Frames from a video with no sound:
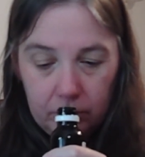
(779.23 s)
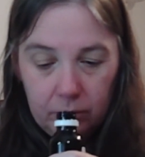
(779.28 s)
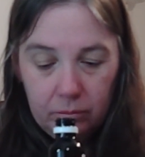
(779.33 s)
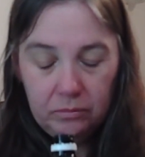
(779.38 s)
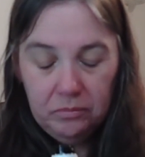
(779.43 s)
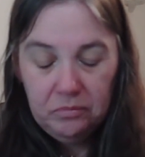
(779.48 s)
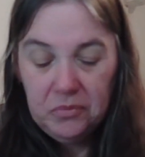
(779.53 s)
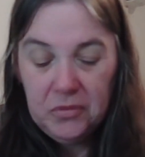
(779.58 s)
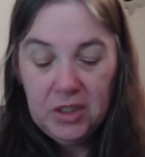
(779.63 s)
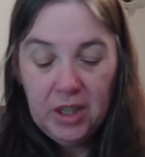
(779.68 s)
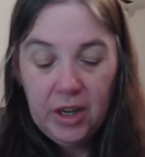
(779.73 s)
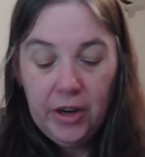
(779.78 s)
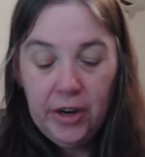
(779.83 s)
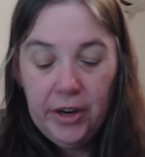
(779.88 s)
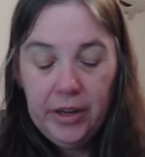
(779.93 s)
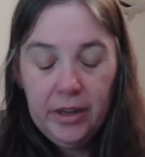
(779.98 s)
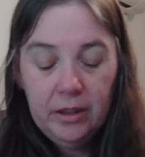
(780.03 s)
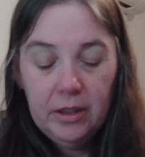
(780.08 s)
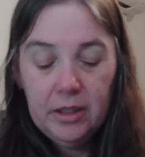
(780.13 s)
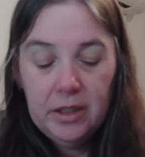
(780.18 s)

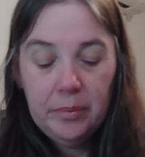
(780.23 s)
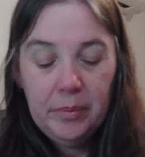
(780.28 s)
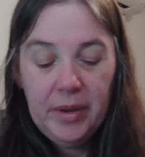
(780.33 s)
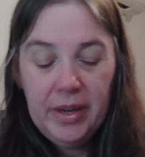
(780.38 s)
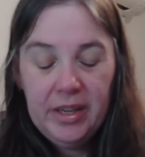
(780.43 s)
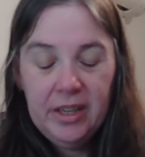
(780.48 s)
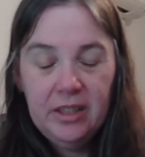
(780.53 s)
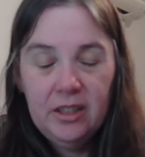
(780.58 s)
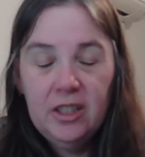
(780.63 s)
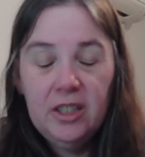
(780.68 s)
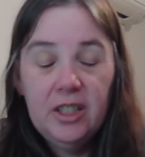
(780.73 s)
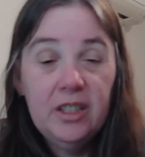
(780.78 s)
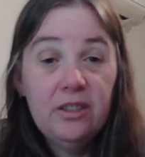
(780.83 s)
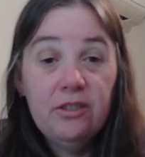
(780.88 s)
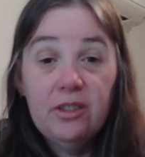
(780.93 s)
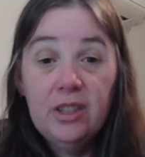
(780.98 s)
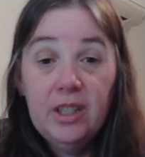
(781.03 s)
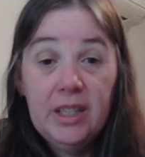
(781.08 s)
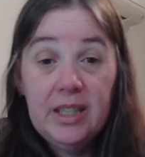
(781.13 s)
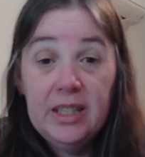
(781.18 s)
No, to me it's
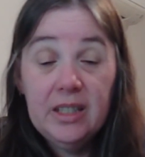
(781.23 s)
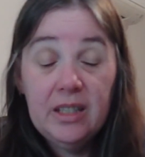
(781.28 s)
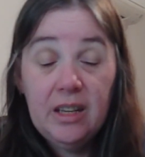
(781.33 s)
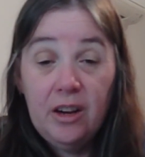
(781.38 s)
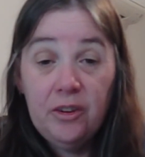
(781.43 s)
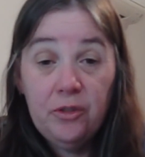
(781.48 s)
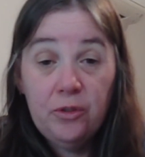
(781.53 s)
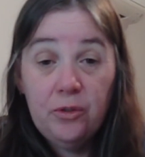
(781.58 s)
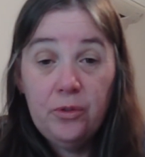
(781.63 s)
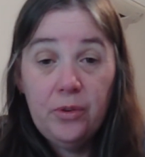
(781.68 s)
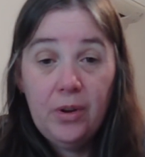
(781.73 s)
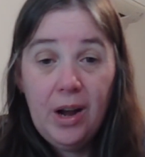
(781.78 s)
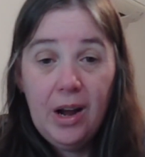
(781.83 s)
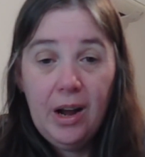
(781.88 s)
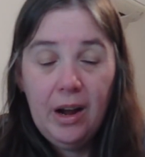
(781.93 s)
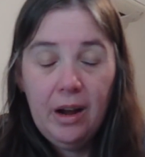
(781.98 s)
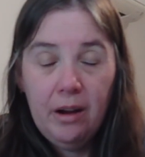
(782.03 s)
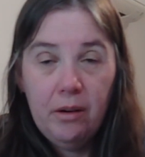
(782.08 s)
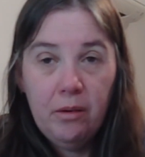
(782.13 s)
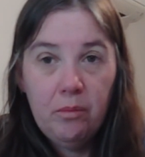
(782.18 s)
just really subtle.
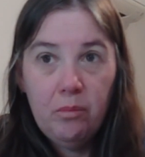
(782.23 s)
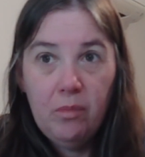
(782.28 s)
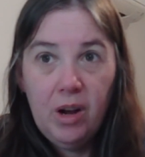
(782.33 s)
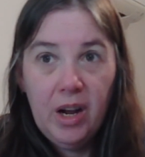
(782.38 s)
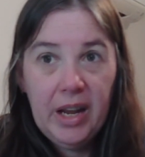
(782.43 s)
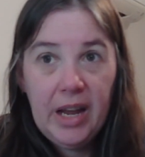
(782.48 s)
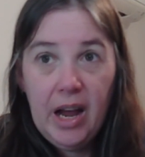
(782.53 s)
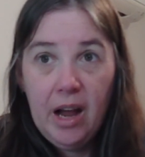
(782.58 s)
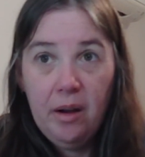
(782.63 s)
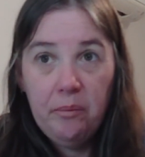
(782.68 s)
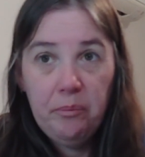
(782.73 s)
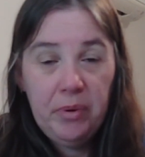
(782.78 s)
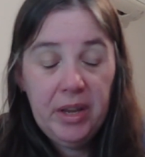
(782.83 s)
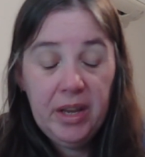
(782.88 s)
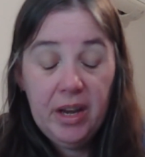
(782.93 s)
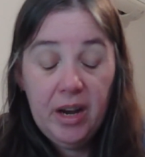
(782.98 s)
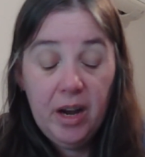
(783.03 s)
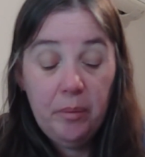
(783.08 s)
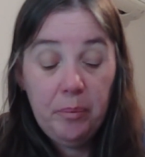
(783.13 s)
I can't pick up